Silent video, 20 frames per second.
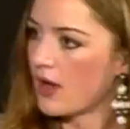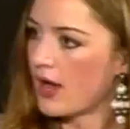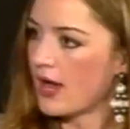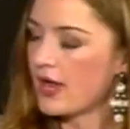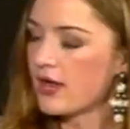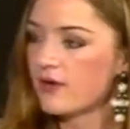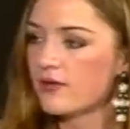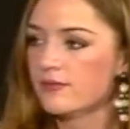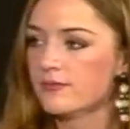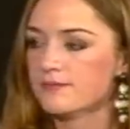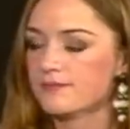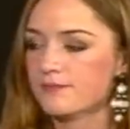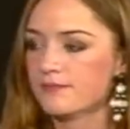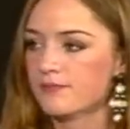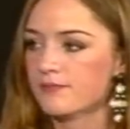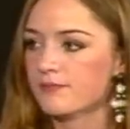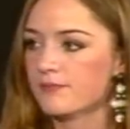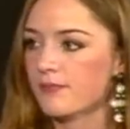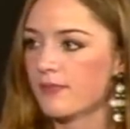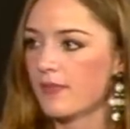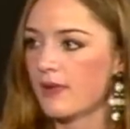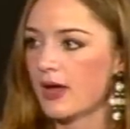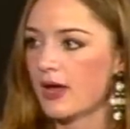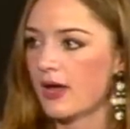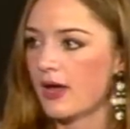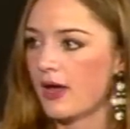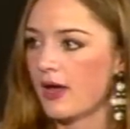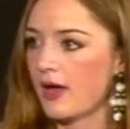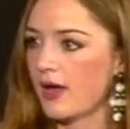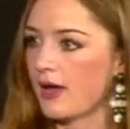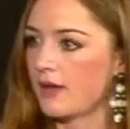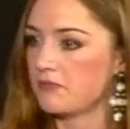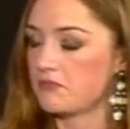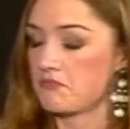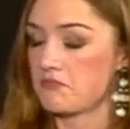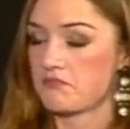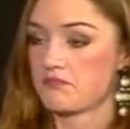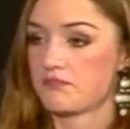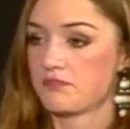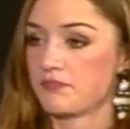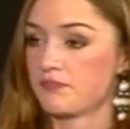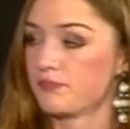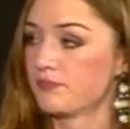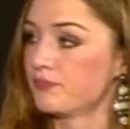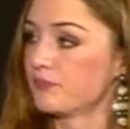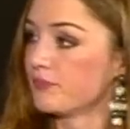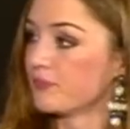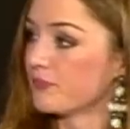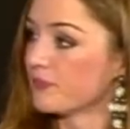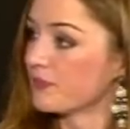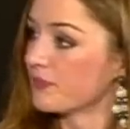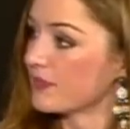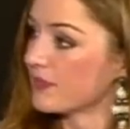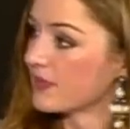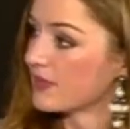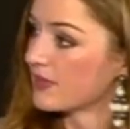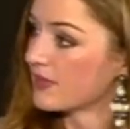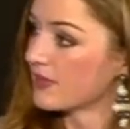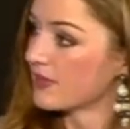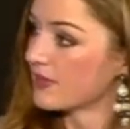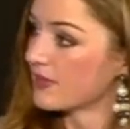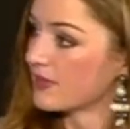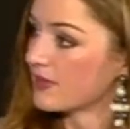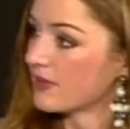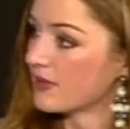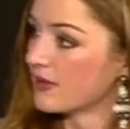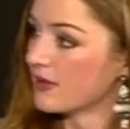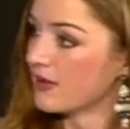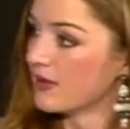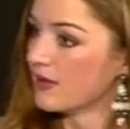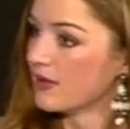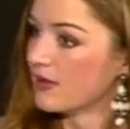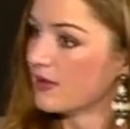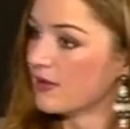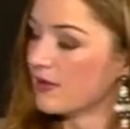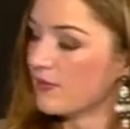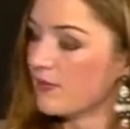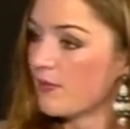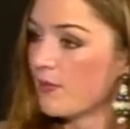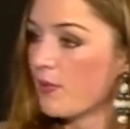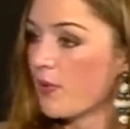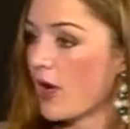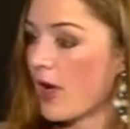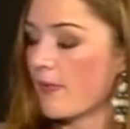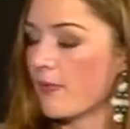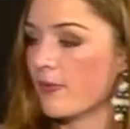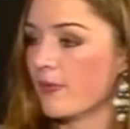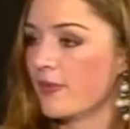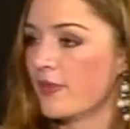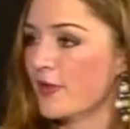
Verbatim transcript: I don't. that you missed their message? problem.